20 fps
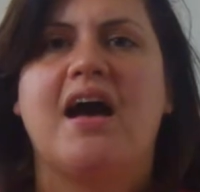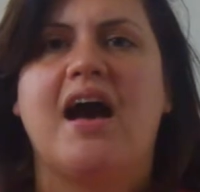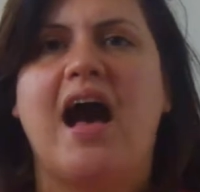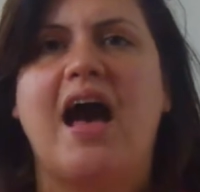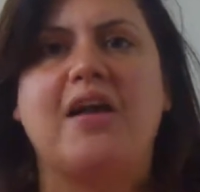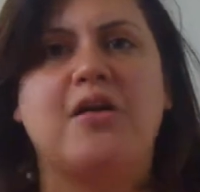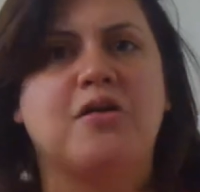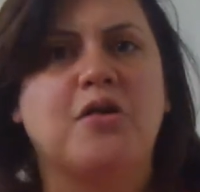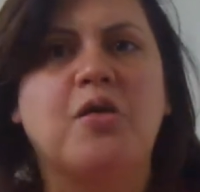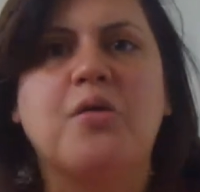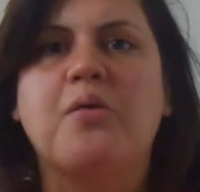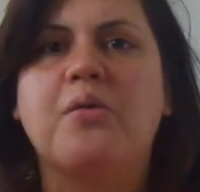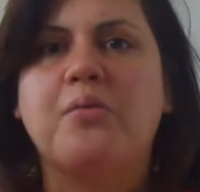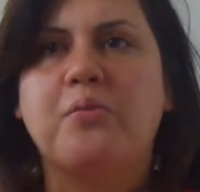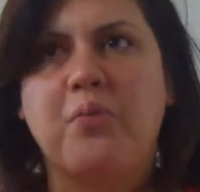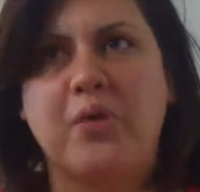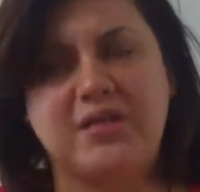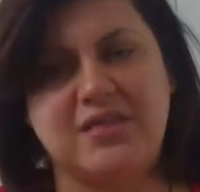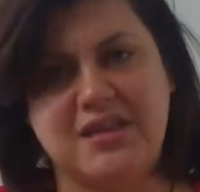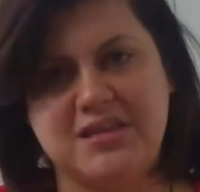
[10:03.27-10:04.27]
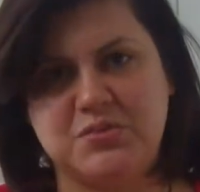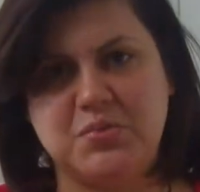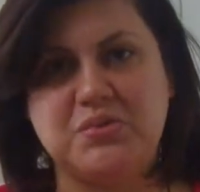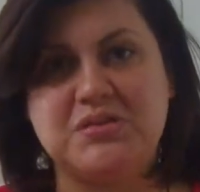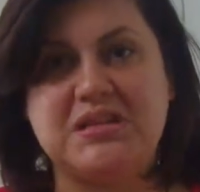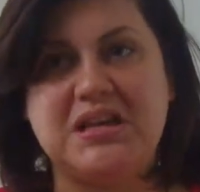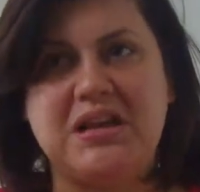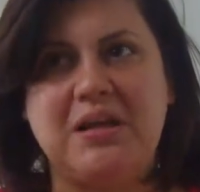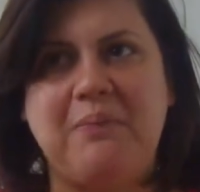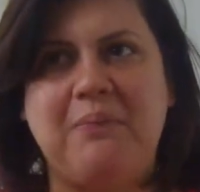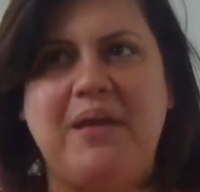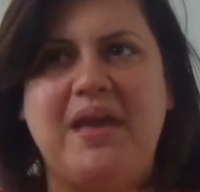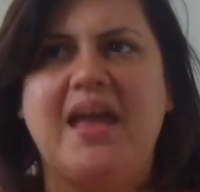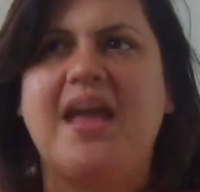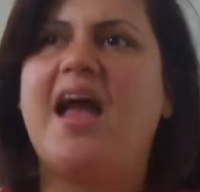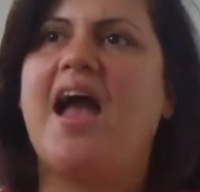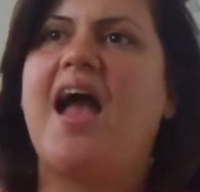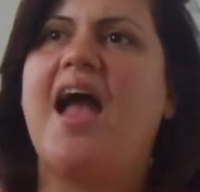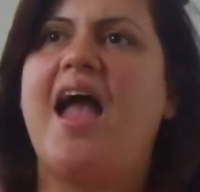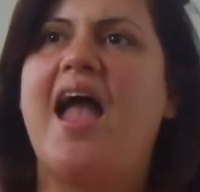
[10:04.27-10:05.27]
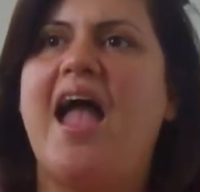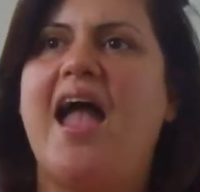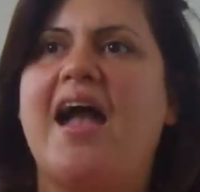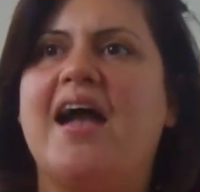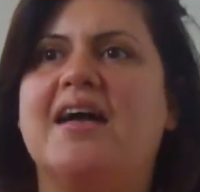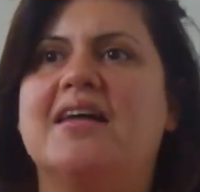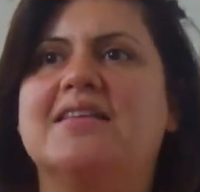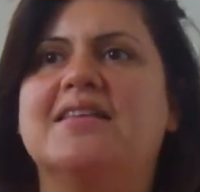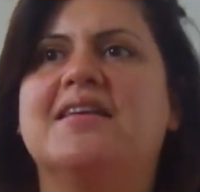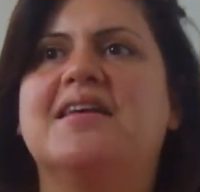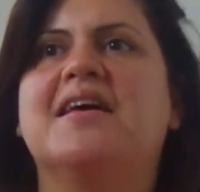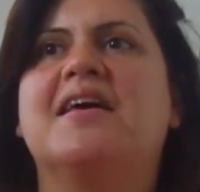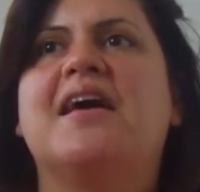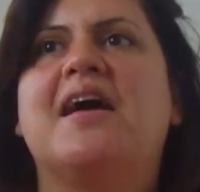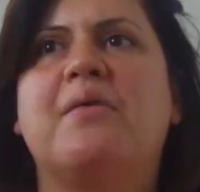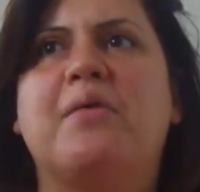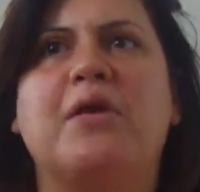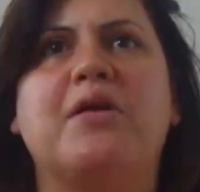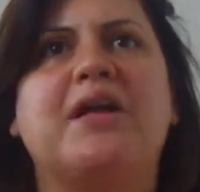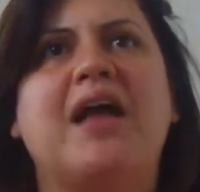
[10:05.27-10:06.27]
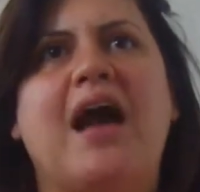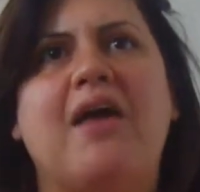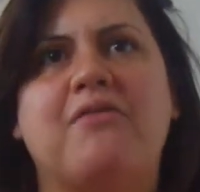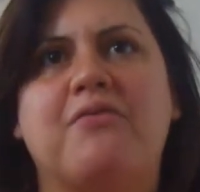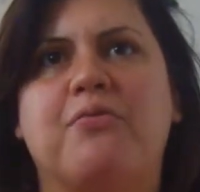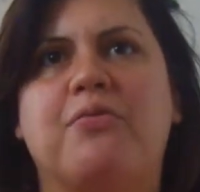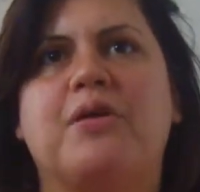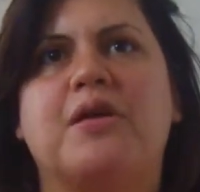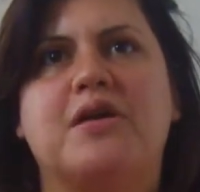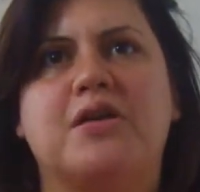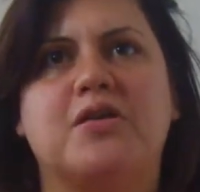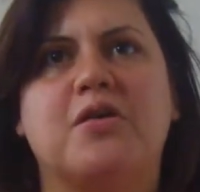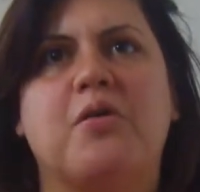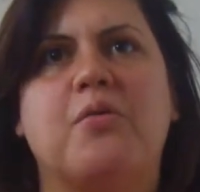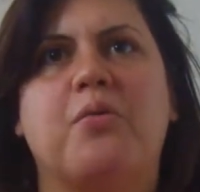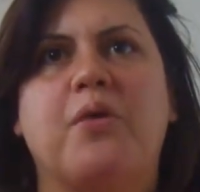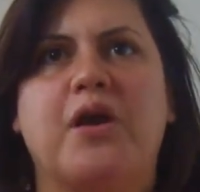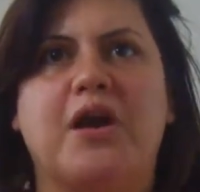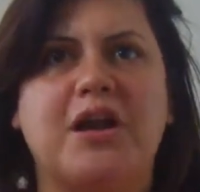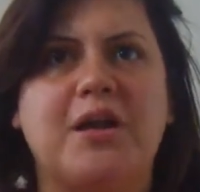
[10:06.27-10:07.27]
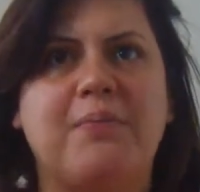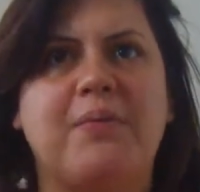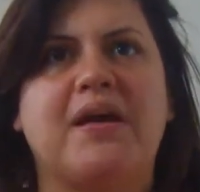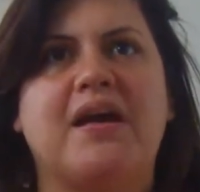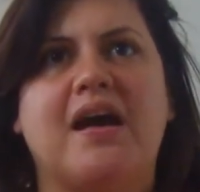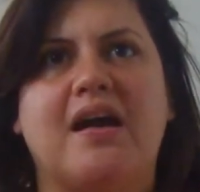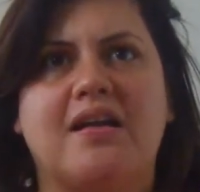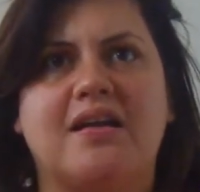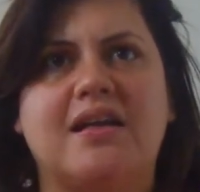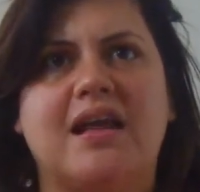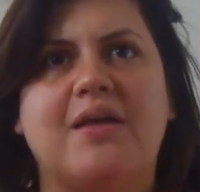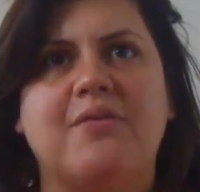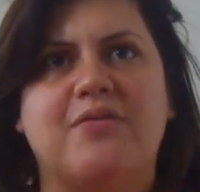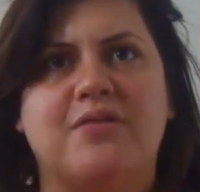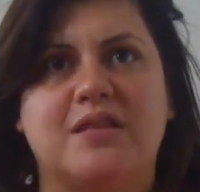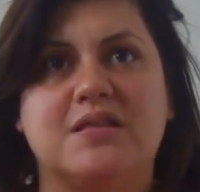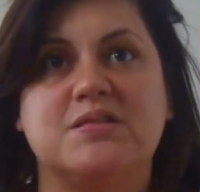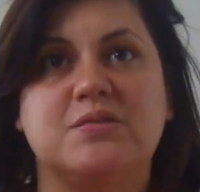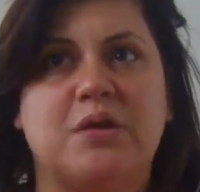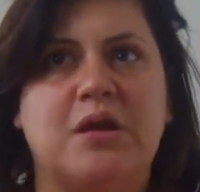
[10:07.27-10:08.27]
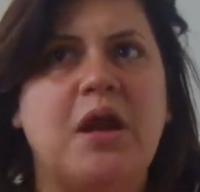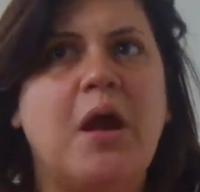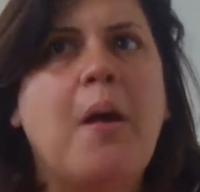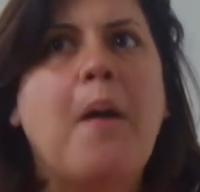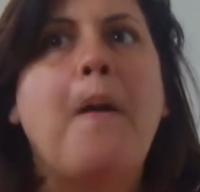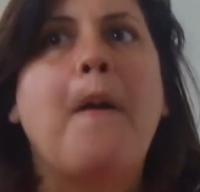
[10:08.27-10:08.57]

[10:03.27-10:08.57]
I don't know what this one's gonna be, and we're gonna pick out a name for this one.